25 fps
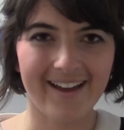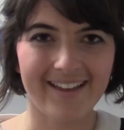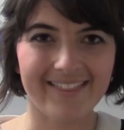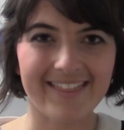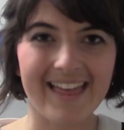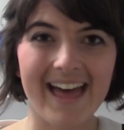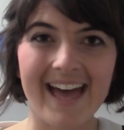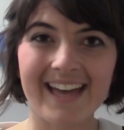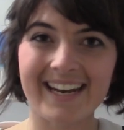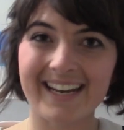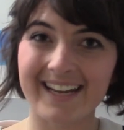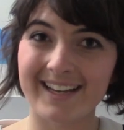
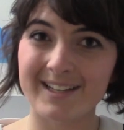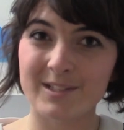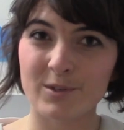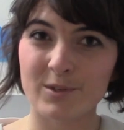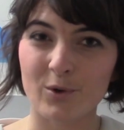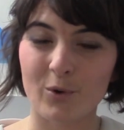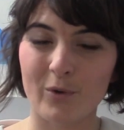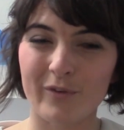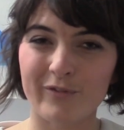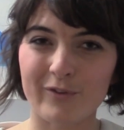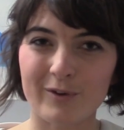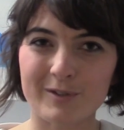That is
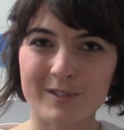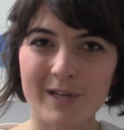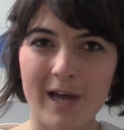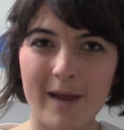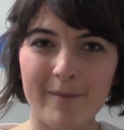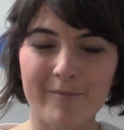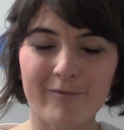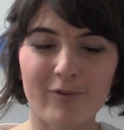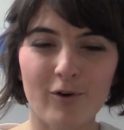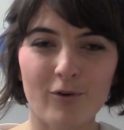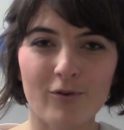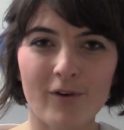all we've got
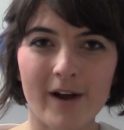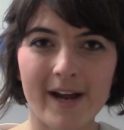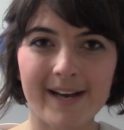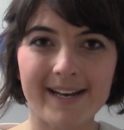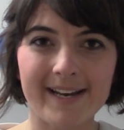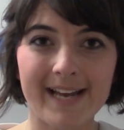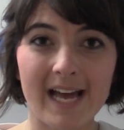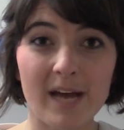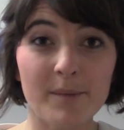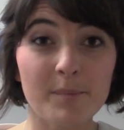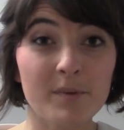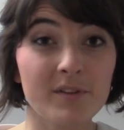time for
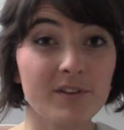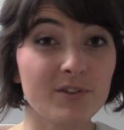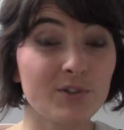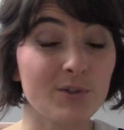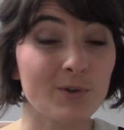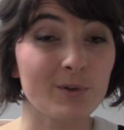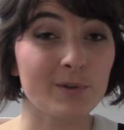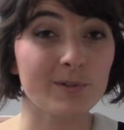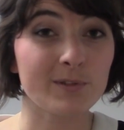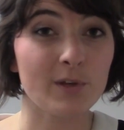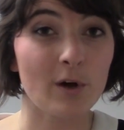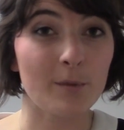right now, but the
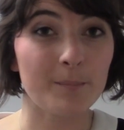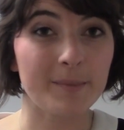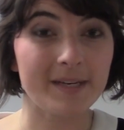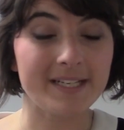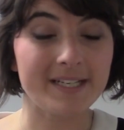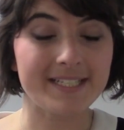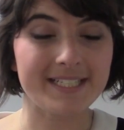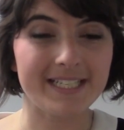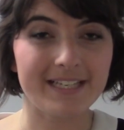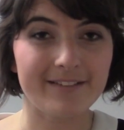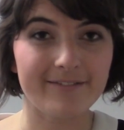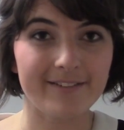
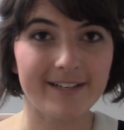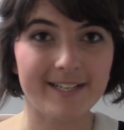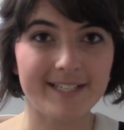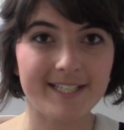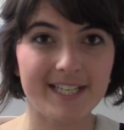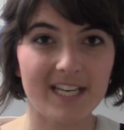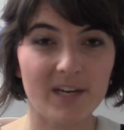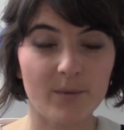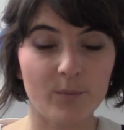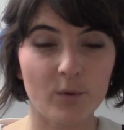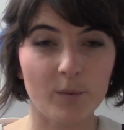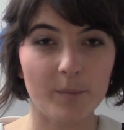Dukascopy TV
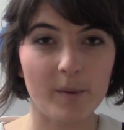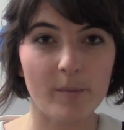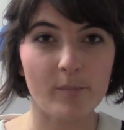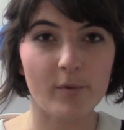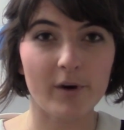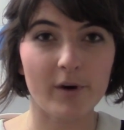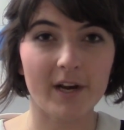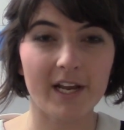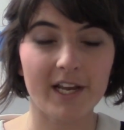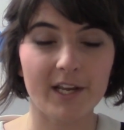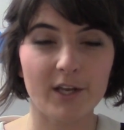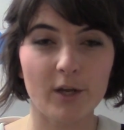team will be
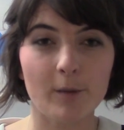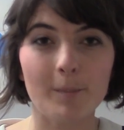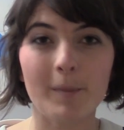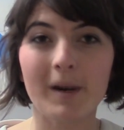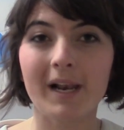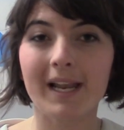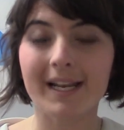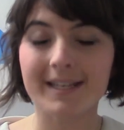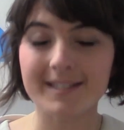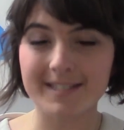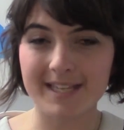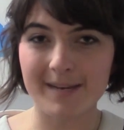bringing you
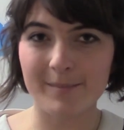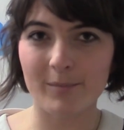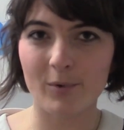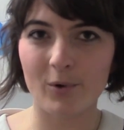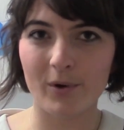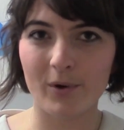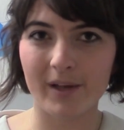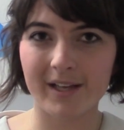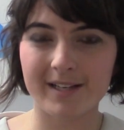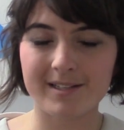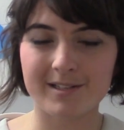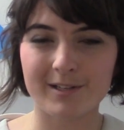plenty
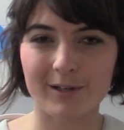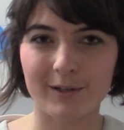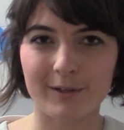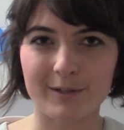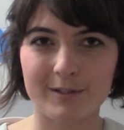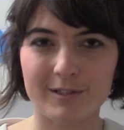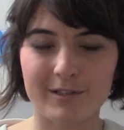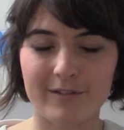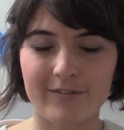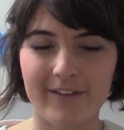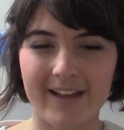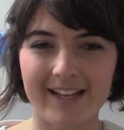more
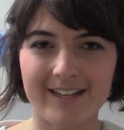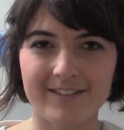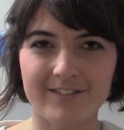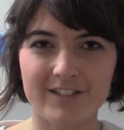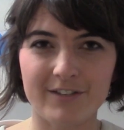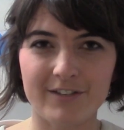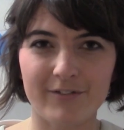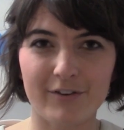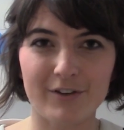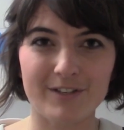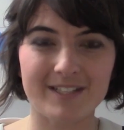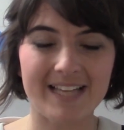exclusive
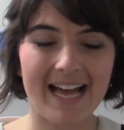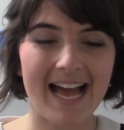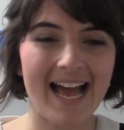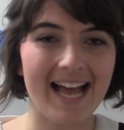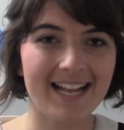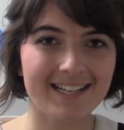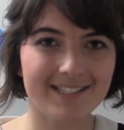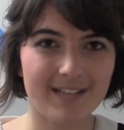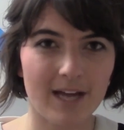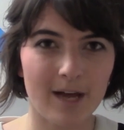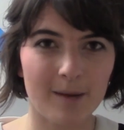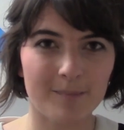interviews
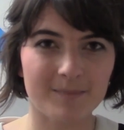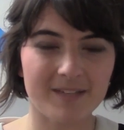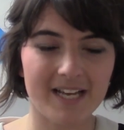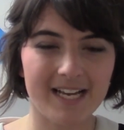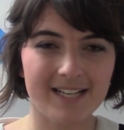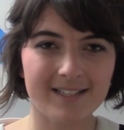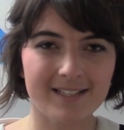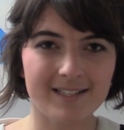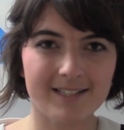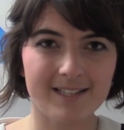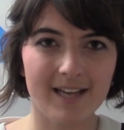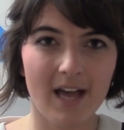and
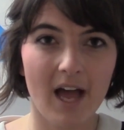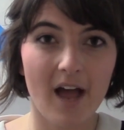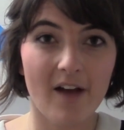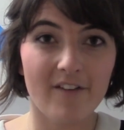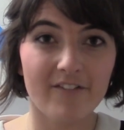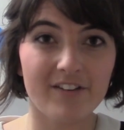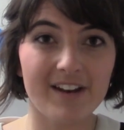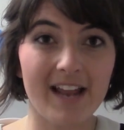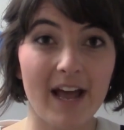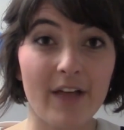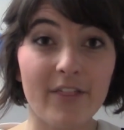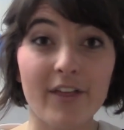updates.
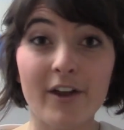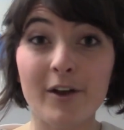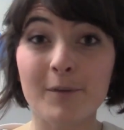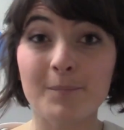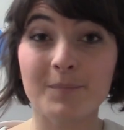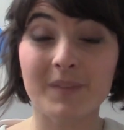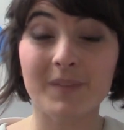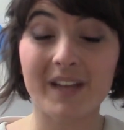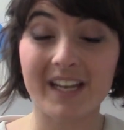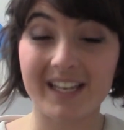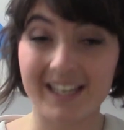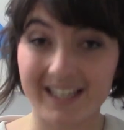For now,
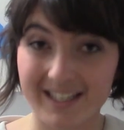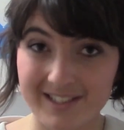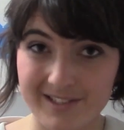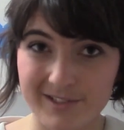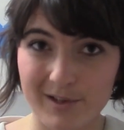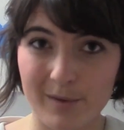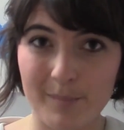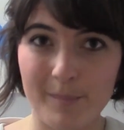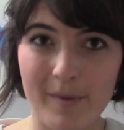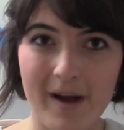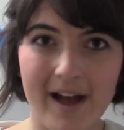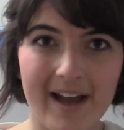though, it
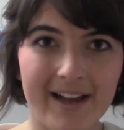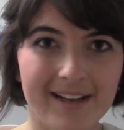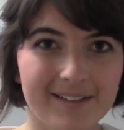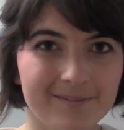is goodbye.